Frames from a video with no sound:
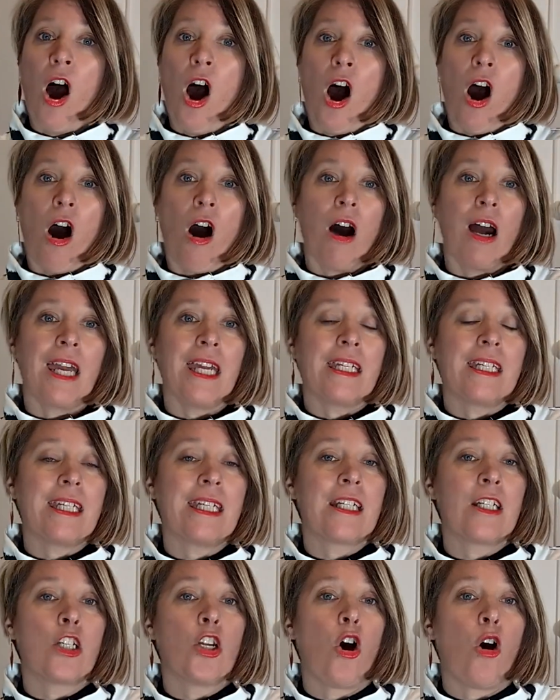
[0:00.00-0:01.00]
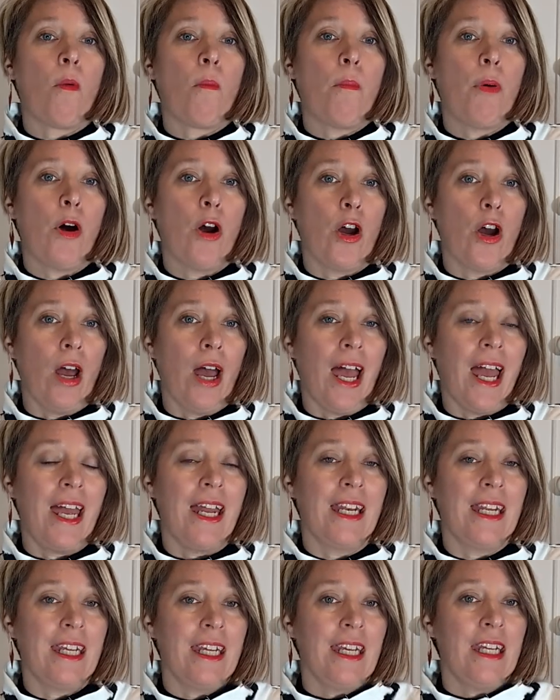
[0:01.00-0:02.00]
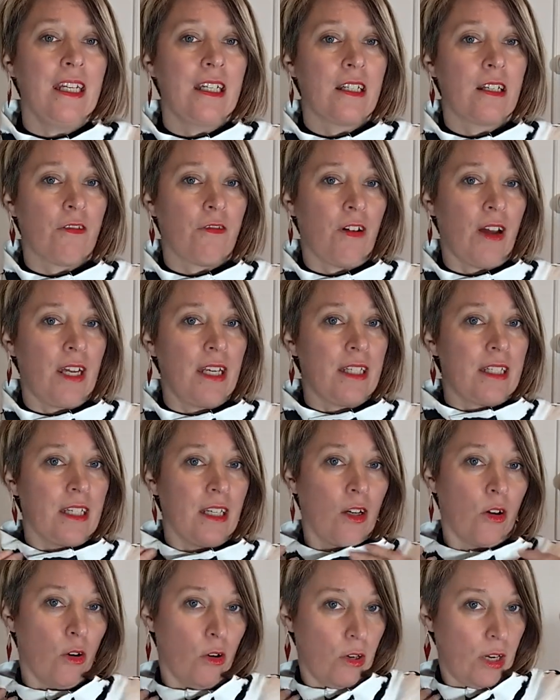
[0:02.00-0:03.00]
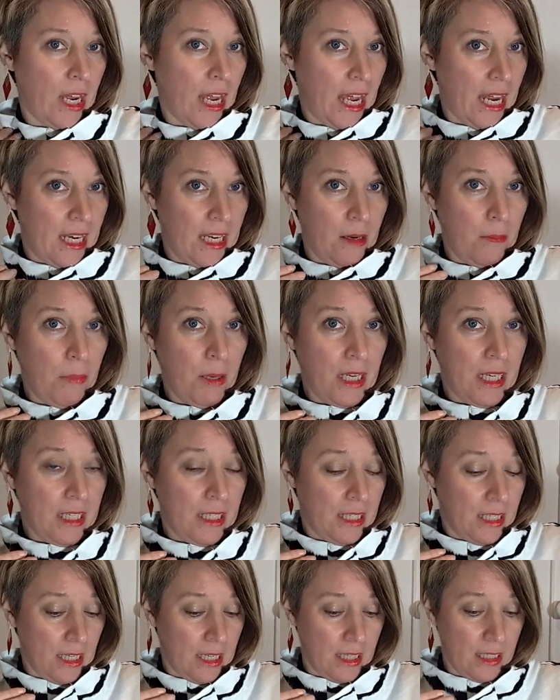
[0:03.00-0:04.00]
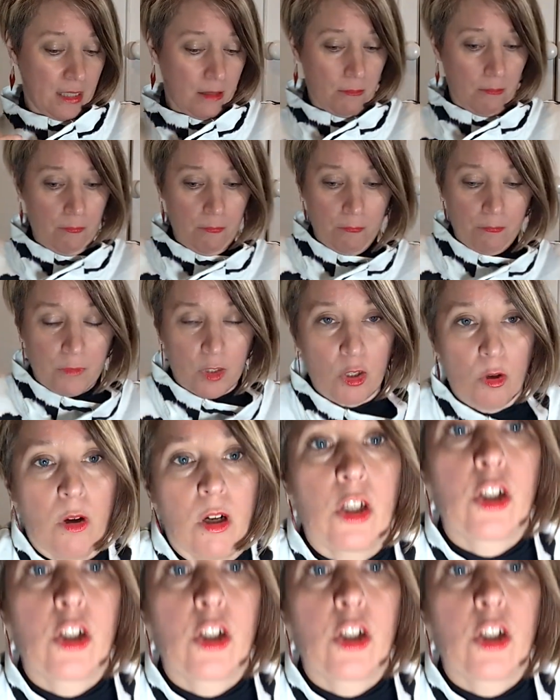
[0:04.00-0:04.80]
I did not put any interfacing on any pieces, so I'll